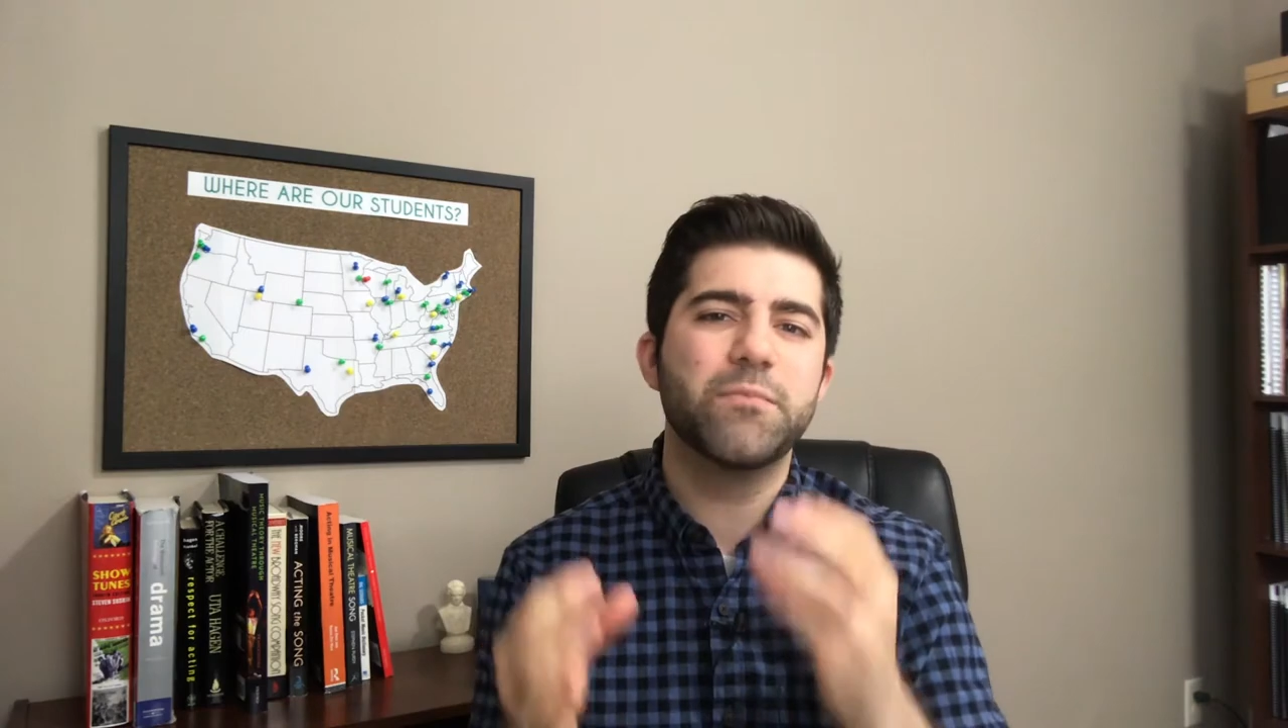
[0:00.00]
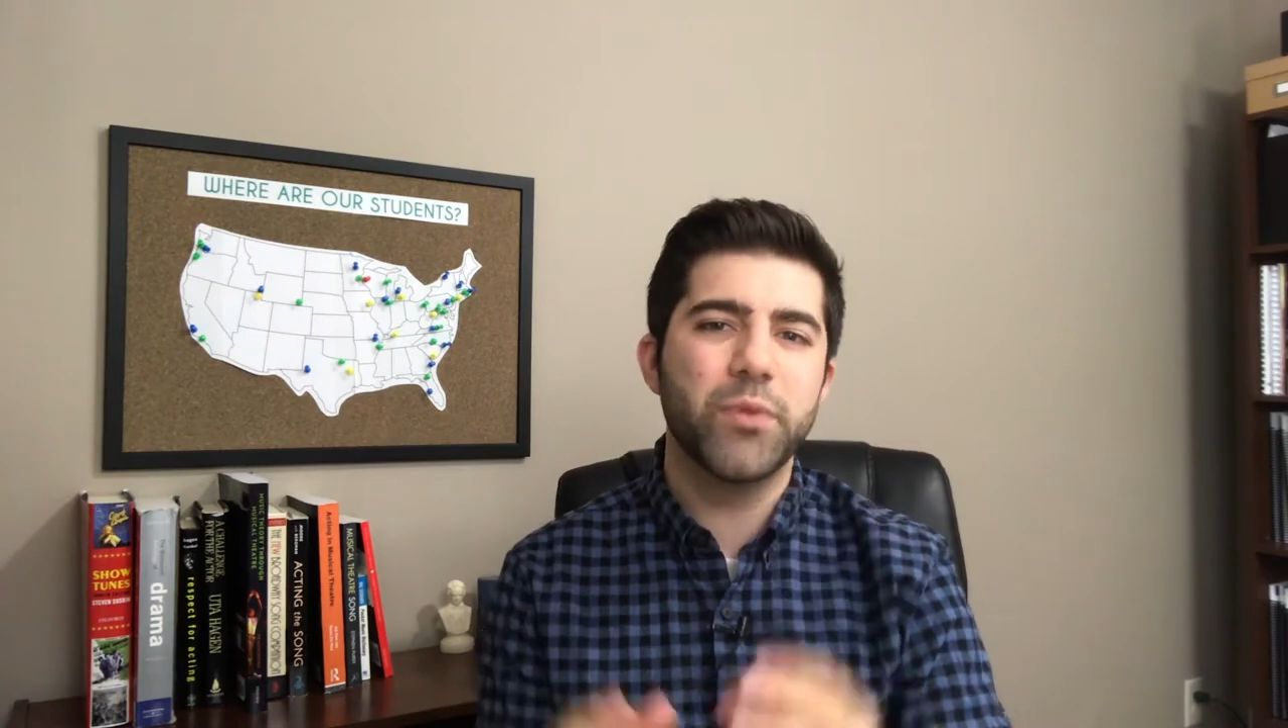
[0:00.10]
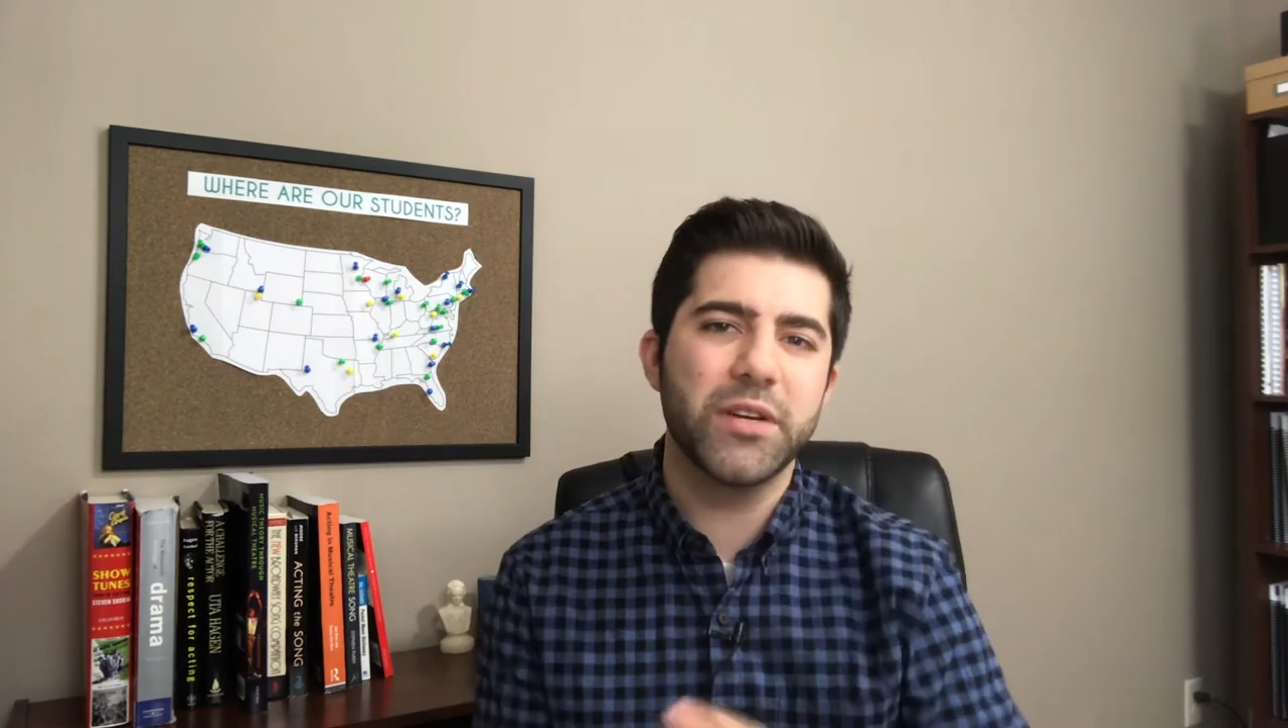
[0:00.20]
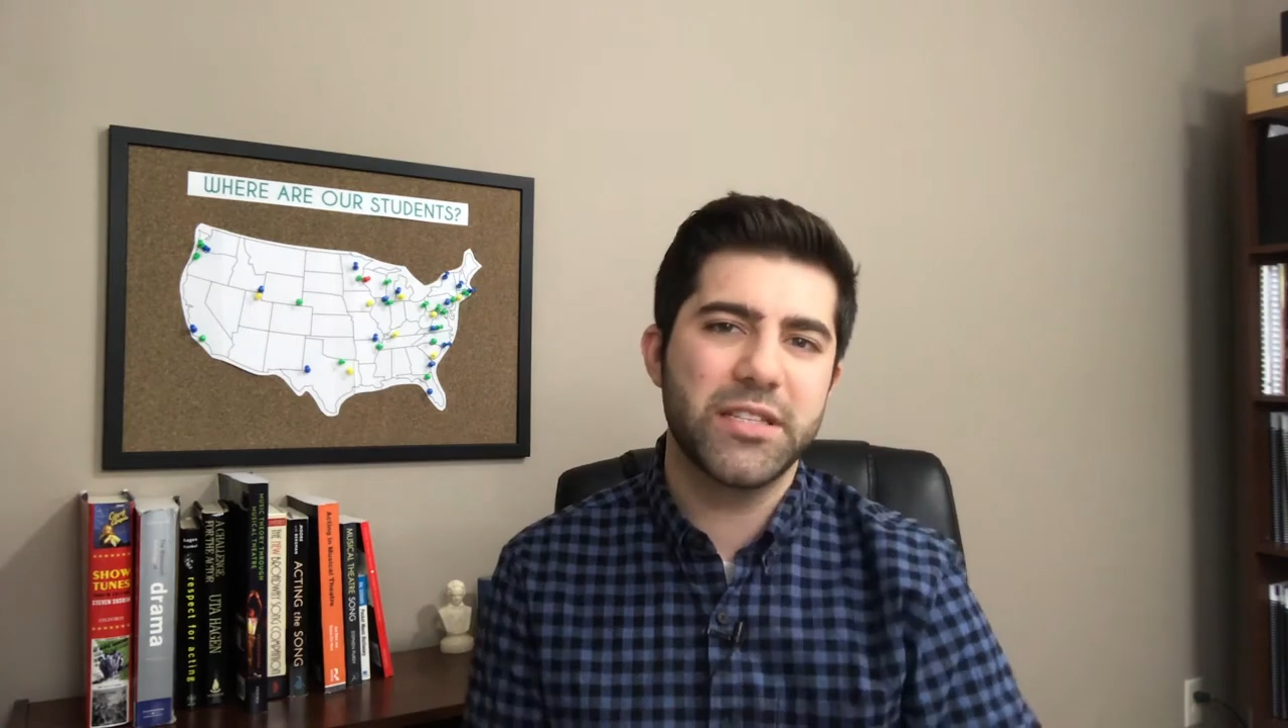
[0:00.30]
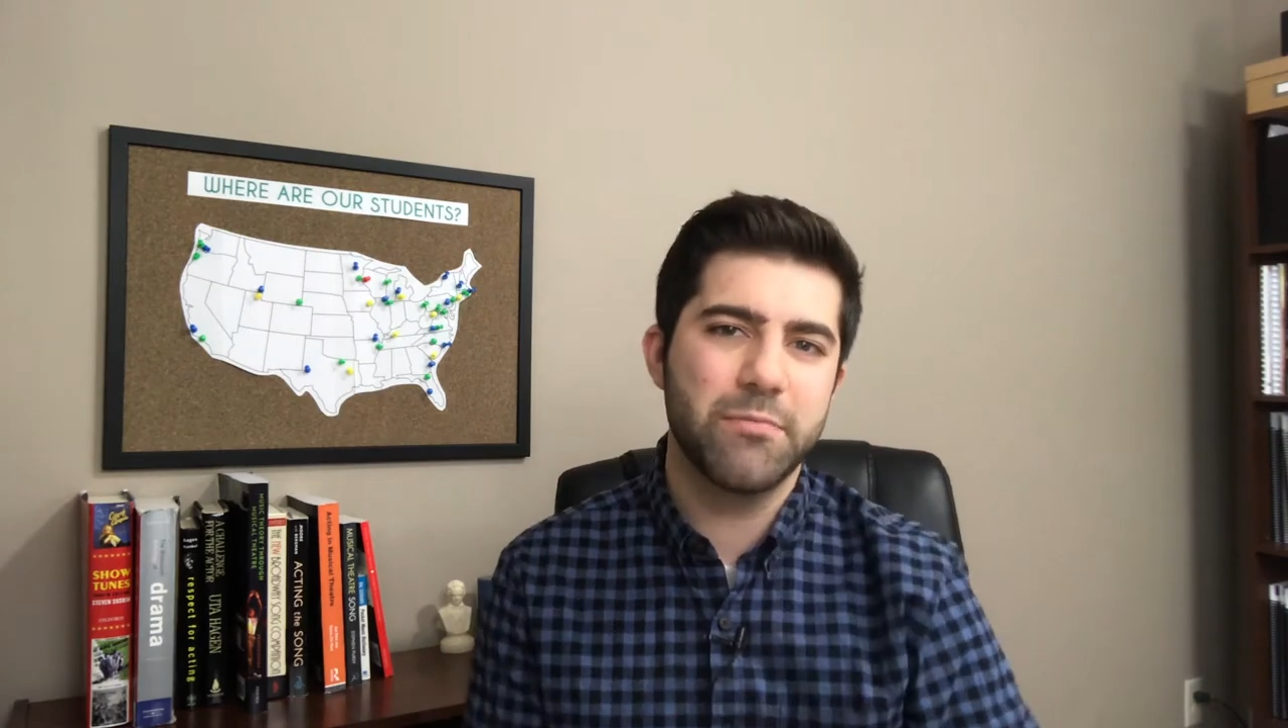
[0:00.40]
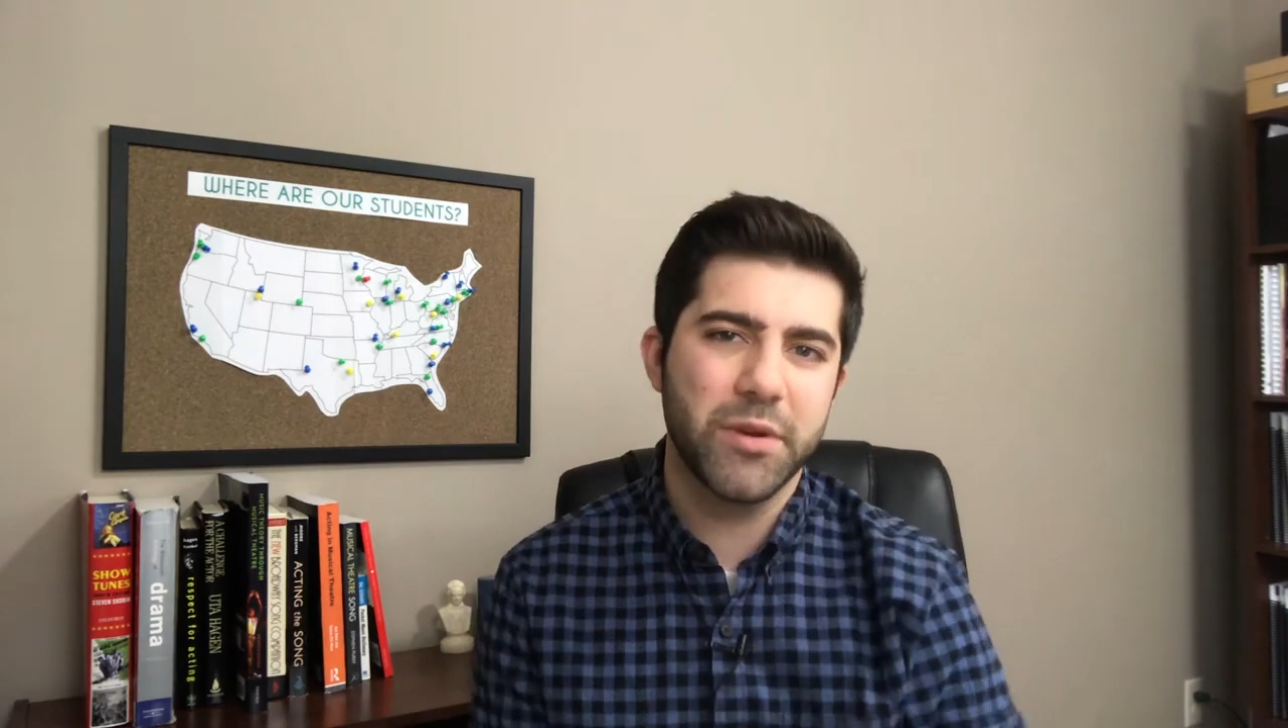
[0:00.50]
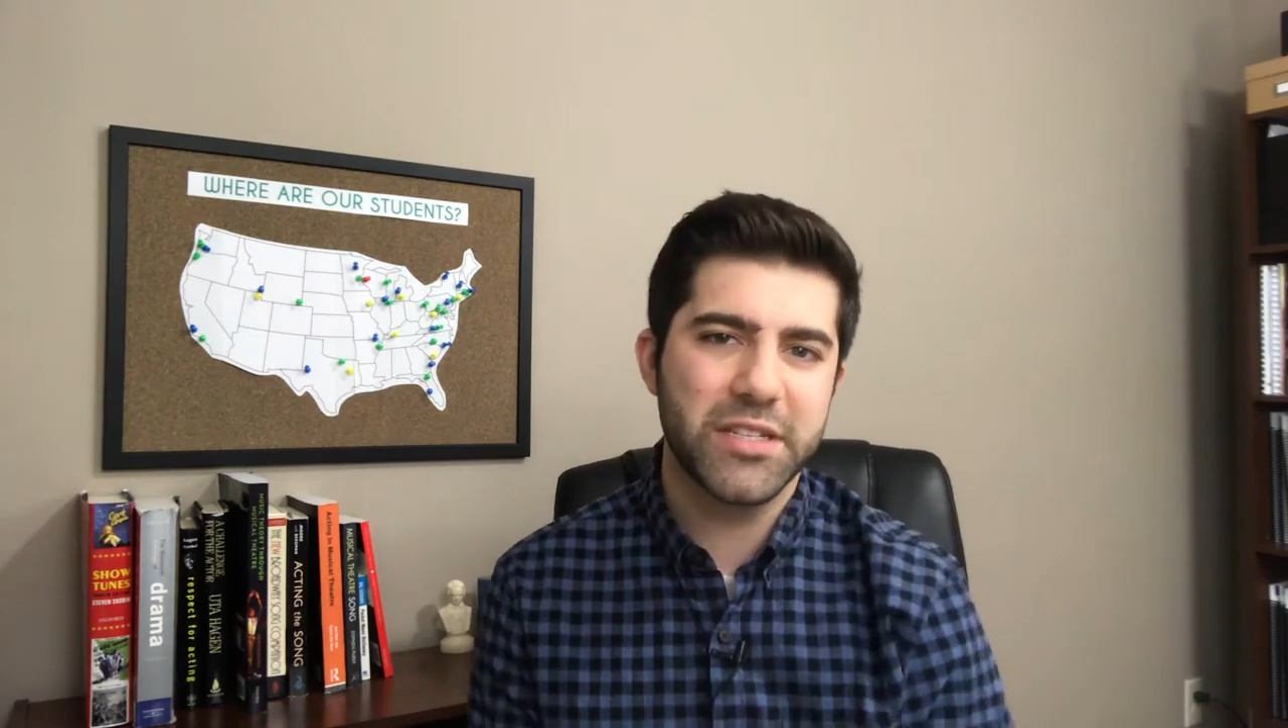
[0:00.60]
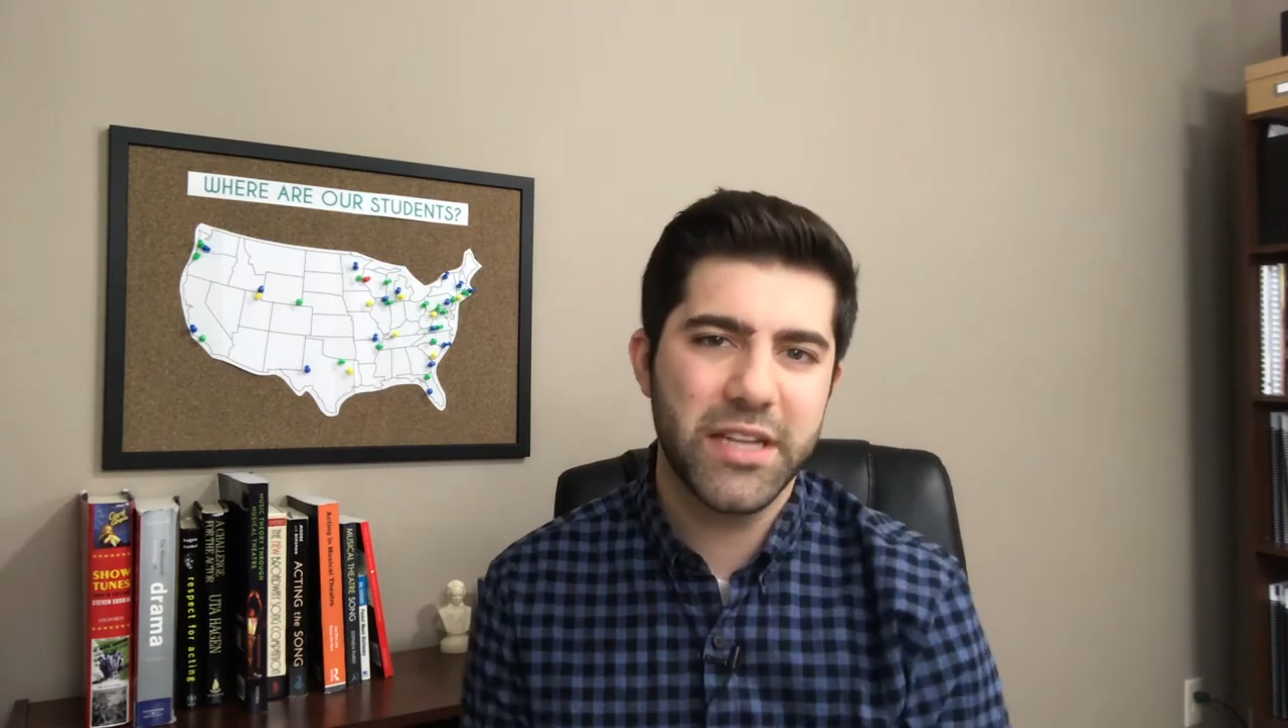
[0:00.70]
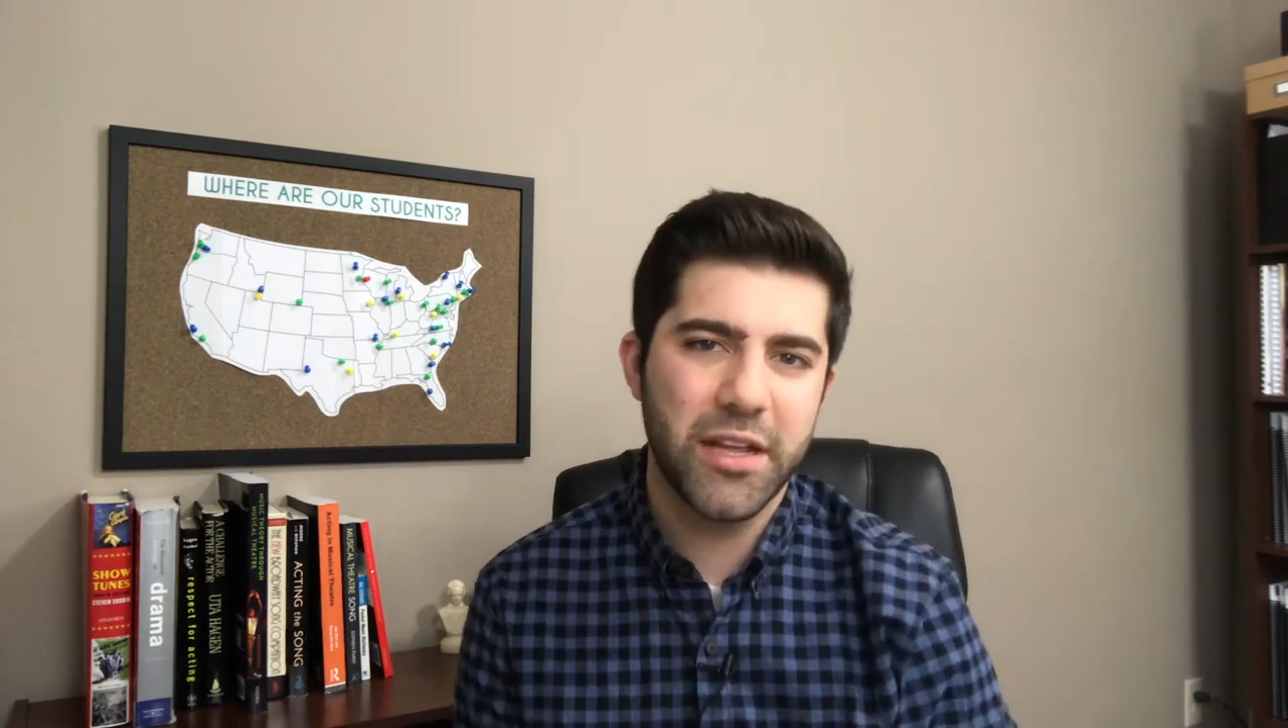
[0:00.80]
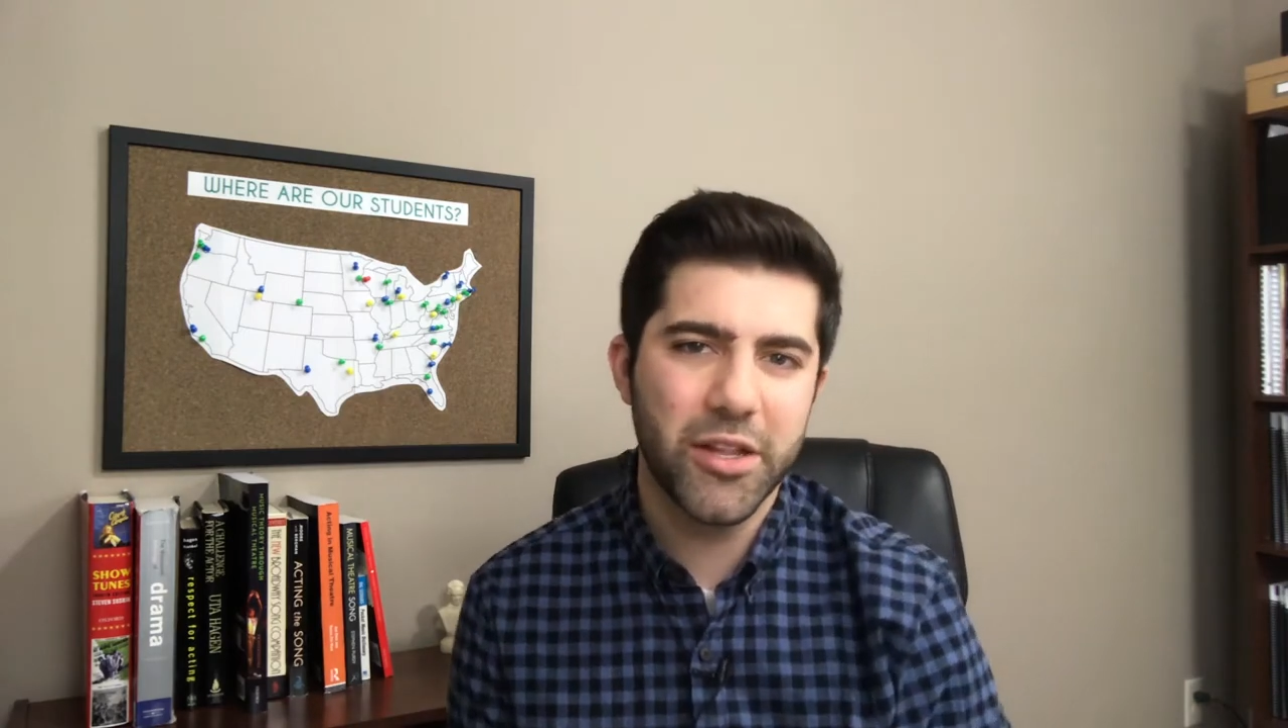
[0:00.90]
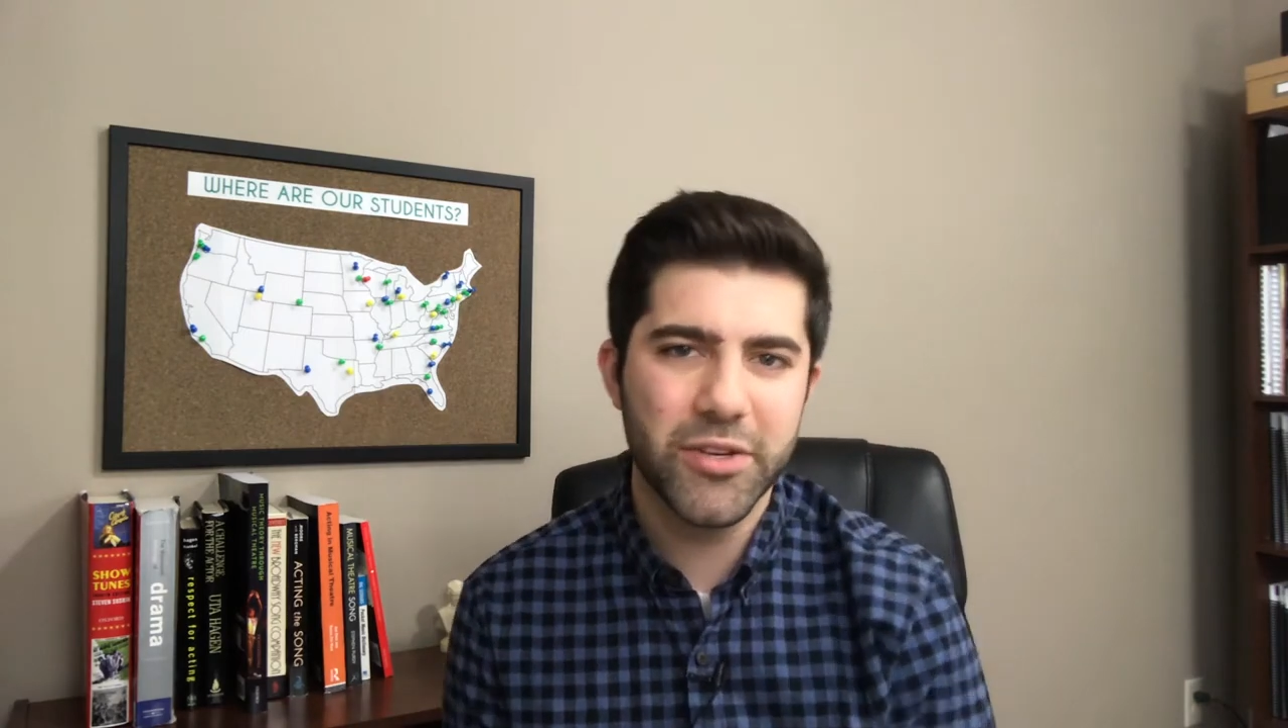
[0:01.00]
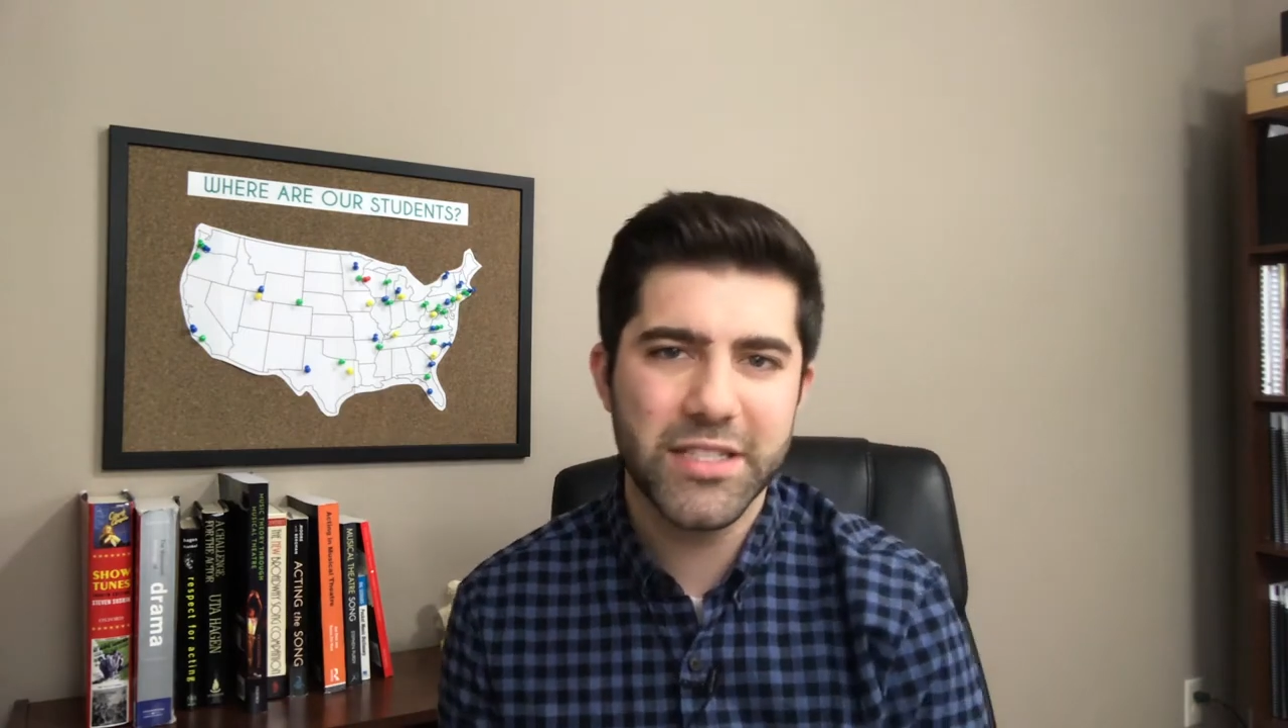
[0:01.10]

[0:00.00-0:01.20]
books in particular